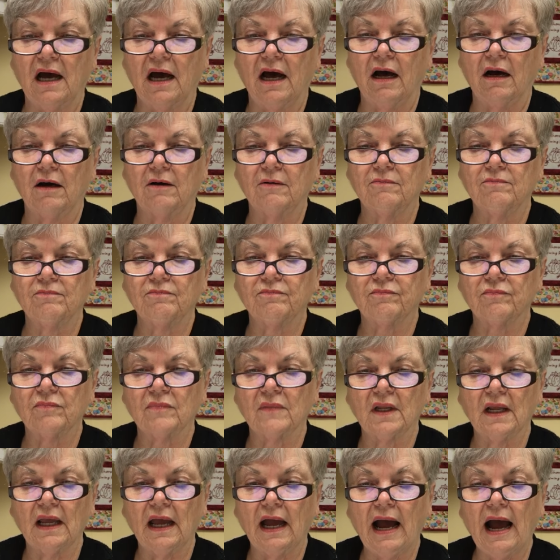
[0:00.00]

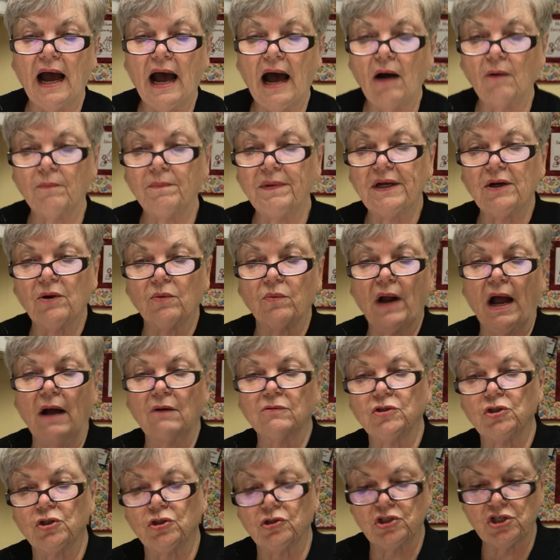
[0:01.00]
how big
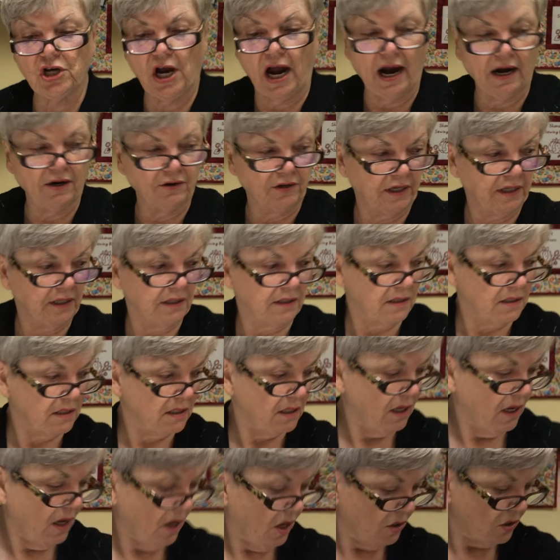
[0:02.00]
around your jar is.
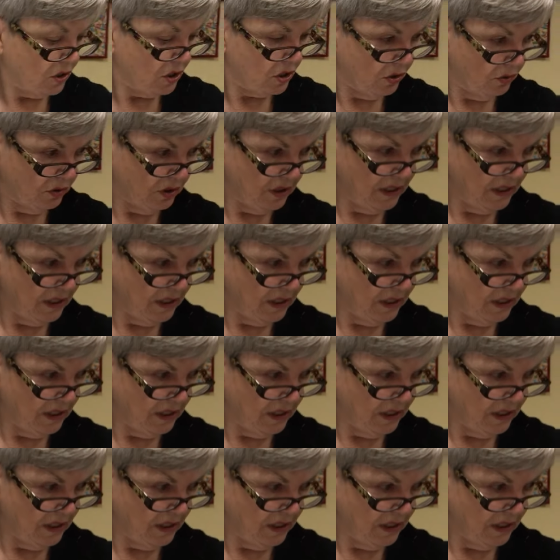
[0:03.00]
So